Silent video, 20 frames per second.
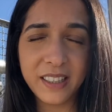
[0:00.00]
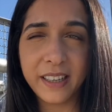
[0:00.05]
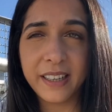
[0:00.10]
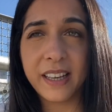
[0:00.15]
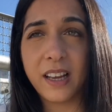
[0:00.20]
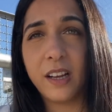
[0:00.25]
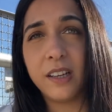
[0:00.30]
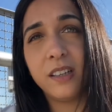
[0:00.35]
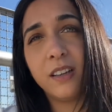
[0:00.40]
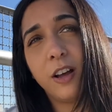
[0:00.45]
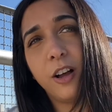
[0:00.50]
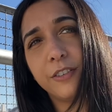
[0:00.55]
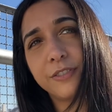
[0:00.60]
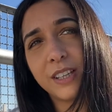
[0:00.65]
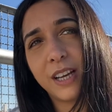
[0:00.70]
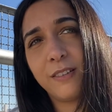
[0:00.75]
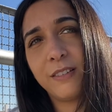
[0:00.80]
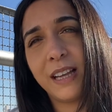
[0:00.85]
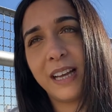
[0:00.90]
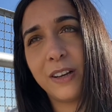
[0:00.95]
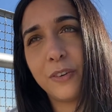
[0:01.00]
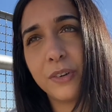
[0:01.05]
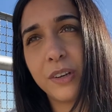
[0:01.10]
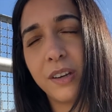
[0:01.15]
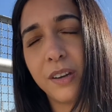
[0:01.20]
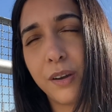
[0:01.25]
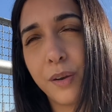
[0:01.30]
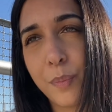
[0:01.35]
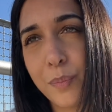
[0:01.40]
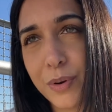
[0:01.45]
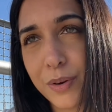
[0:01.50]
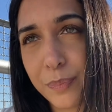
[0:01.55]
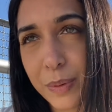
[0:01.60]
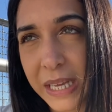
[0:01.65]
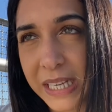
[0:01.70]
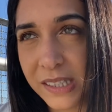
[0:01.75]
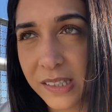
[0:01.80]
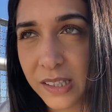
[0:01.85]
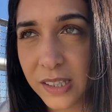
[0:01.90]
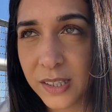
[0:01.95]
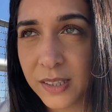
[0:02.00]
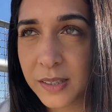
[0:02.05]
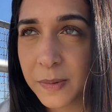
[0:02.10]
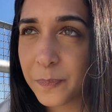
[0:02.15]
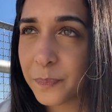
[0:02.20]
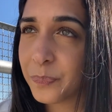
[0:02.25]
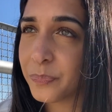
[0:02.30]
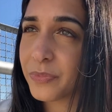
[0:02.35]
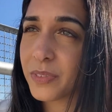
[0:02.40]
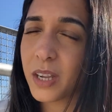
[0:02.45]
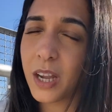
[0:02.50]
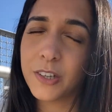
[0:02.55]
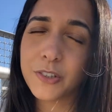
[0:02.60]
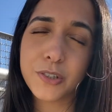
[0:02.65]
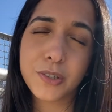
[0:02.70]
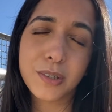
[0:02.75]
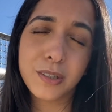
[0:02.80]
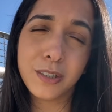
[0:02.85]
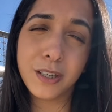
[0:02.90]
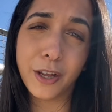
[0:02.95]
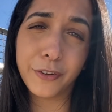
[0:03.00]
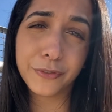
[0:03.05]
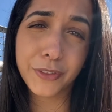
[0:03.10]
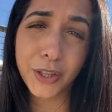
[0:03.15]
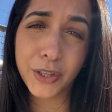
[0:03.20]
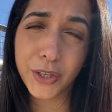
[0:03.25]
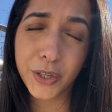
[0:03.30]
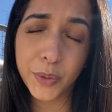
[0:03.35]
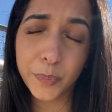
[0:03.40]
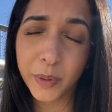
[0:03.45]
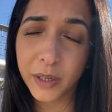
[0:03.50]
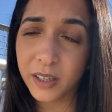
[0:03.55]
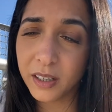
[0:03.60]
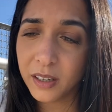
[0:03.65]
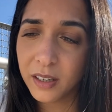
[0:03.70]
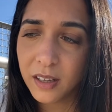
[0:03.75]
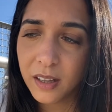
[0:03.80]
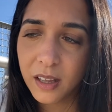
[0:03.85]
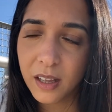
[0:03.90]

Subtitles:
like I laughed out loud in a number of places, I just love the humor,